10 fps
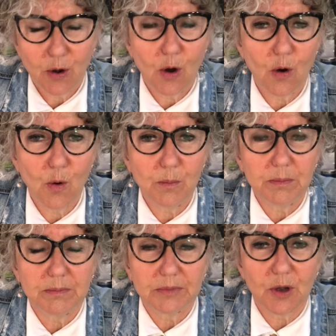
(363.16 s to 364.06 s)
at home,
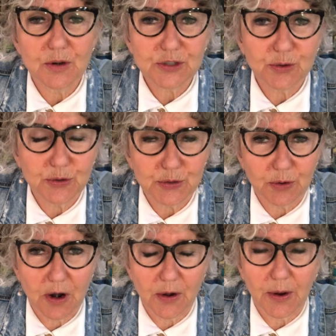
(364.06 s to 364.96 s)
go to school in
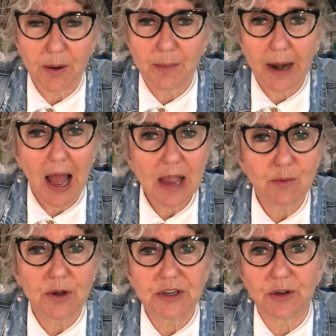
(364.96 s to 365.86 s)
Toronto, but I
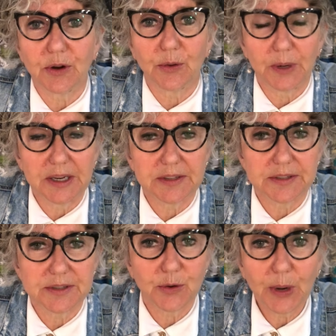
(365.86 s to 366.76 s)
wanted to go to
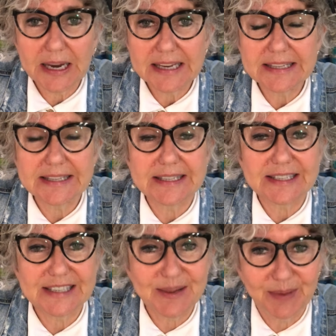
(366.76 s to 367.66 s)
Queens. Queens
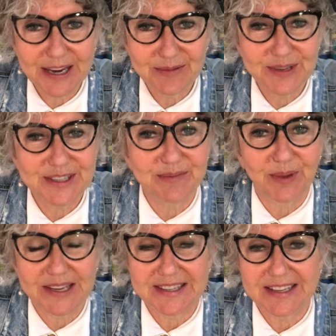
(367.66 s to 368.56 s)
to me was the
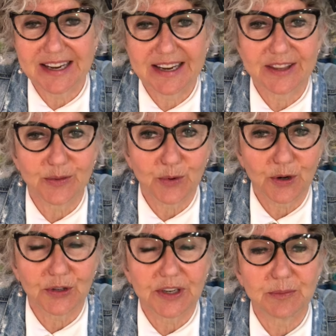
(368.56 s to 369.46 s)
best thing in the
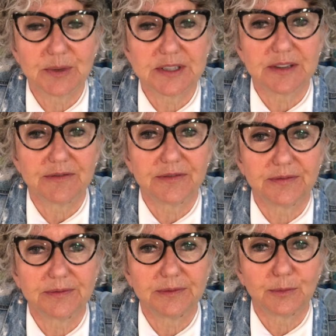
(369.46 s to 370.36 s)
world. It was a
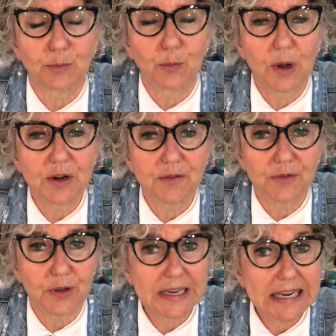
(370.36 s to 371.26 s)

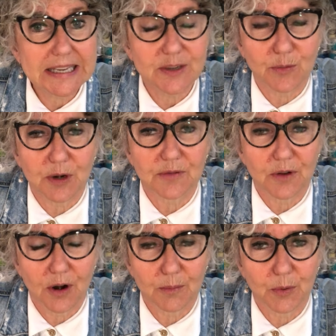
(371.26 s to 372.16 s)
wonderful, it is a
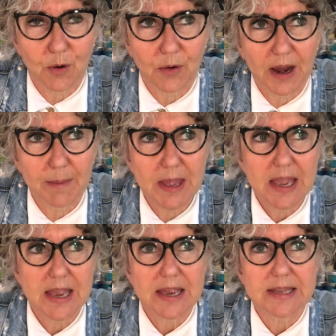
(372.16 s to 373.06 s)
wonderful art program.
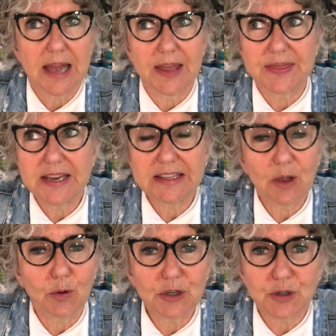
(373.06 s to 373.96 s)
I think
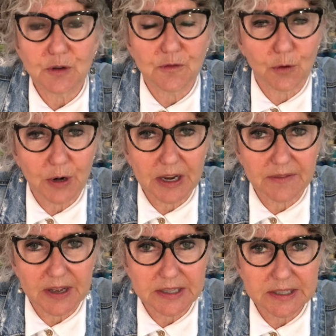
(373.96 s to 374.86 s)
they only took 40
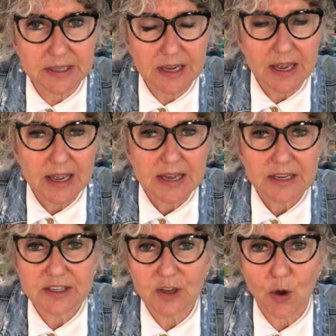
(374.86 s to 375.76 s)
of us
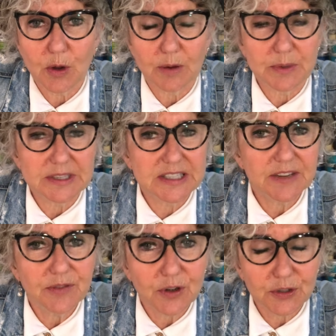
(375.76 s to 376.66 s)
so it was
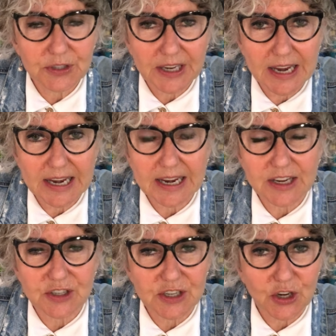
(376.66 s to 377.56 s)
difficult to get in
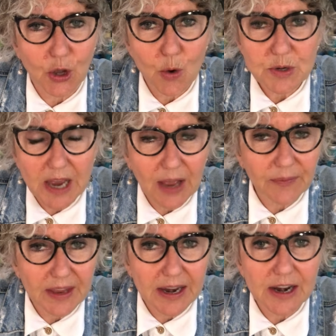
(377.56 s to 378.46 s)
because you had to go
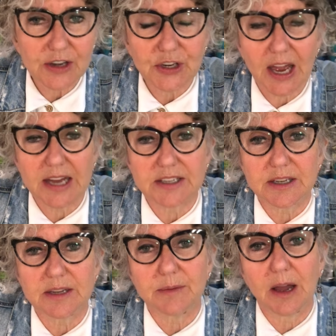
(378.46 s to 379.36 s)
down there and you had to
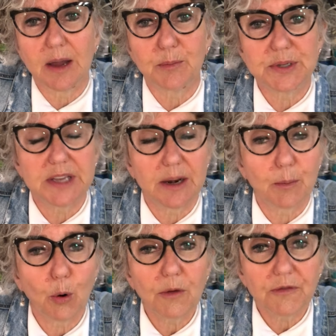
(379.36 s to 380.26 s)
uh, present a
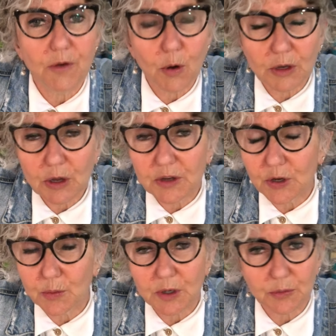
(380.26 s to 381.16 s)
portfolio that
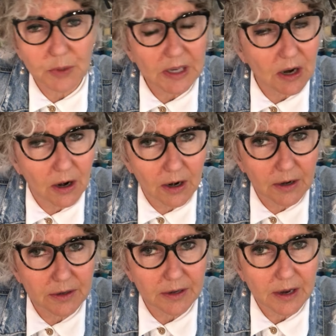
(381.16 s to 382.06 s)
you worked really
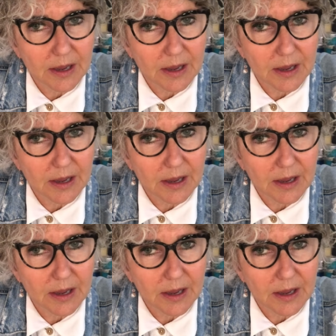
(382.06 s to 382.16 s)
hard